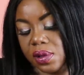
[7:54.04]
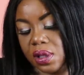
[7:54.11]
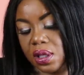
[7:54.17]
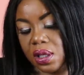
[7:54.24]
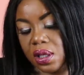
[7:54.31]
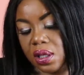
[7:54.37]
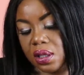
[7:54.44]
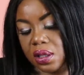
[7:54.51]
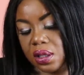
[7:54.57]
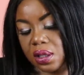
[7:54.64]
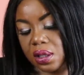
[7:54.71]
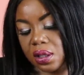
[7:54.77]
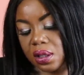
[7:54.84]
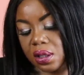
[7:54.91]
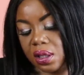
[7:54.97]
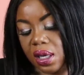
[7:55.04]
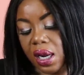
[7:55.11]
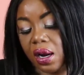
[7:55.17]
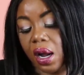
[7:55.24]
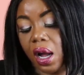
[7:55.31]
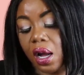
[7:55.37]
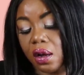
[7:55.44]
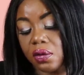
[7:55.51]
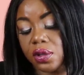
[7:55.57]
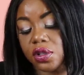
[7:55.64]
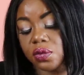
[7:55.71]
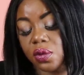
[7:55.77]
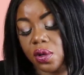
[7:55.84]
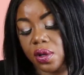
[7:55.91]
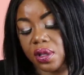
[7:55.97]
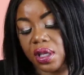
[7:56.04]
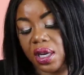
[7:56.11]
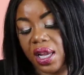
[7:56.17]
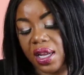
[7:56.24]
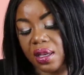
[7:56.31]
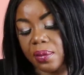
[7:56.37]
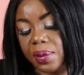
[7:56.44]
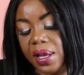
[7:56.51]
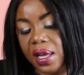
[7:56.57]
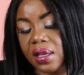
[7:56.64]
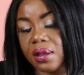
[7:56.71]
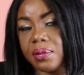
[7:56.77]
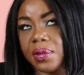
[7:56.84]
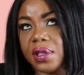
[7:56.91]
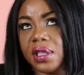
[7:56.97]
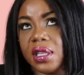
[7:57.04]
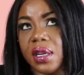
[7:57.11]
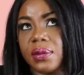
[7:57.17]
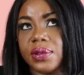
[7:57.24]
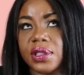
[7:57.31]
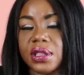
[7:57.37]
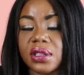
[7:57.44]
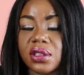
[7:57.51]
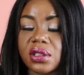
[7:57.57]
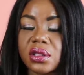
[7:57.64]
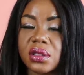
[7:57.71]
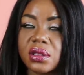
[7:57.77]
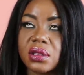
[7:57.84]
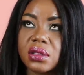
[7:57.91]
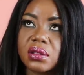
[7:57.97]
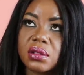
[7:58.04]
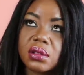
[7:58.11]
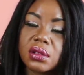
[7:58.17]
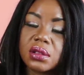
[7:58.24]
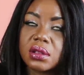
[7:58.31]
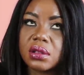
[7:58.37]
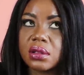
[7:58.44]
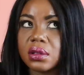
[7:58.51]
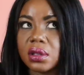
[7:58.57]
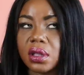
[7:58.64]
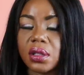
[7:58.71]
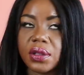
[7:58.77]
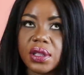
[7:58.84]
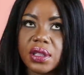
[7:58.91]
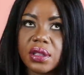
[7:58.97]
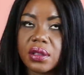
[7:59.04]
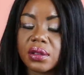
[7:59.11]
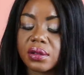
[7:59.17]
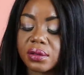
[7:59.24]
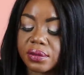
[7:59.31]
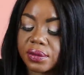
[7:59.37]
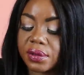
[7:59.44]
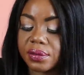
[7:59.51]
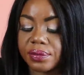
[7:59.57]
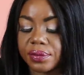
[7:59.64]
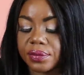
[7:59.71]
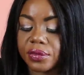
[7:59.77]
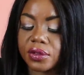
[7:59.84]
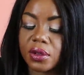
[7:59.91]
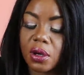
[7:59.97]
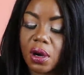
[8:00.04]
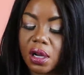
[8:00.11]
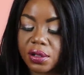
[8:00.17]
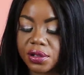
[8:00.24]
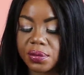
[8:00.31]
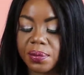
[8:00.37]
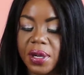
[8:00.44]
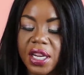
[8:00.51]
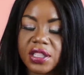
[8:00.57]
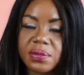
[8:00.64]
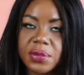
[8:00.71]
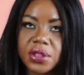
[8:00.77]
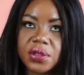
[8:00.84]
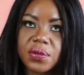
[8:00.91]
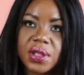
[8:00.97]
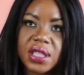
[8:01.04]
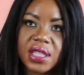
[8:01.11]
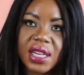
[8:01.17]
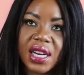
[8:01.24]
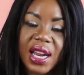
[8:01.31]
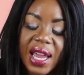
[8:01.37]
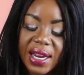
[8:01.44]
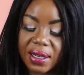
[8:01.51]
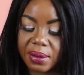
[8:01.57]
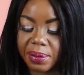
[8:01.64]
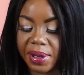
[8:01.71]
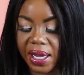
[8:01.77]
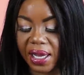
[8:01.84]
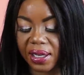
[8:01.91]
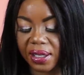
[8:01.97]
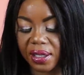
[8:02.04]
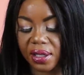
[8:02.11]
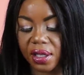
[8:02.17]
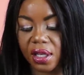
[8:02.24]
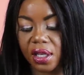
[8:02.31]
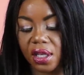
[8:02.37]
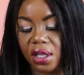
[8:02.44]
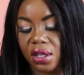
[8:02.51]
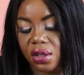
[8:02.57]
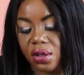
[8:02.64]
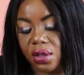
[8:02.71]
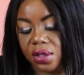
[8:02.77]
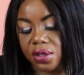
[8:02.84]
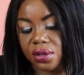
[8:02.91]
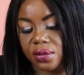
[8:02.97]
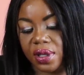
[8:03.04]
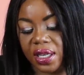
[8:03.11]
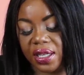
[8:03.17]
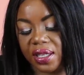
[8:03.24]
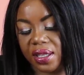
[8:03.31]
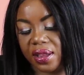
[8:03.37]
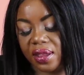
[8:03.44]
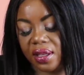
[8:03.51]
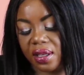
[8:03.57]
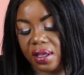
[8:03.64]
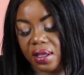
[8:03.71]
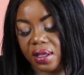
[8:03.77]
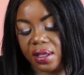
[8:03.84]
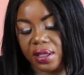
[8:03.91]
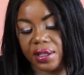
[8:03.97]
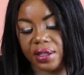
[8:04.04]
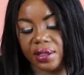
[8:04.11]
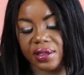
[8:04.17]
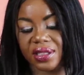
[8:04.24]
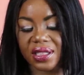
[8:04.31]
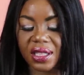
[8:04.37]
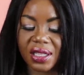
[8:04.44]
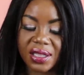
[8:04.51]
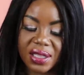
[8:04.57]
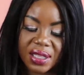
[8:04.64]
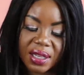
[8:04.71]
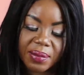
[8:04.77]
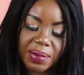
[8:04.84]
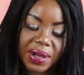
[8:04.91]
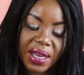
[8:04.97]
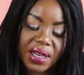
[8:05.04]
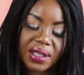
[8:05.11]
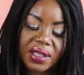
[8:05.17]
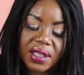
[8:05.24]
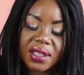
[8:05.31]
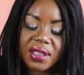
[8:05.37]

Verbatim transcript: And I always wanted the Lila palette, but then I was, you know, in a cross match between the Lila palette or do I get the uh, Sunset palette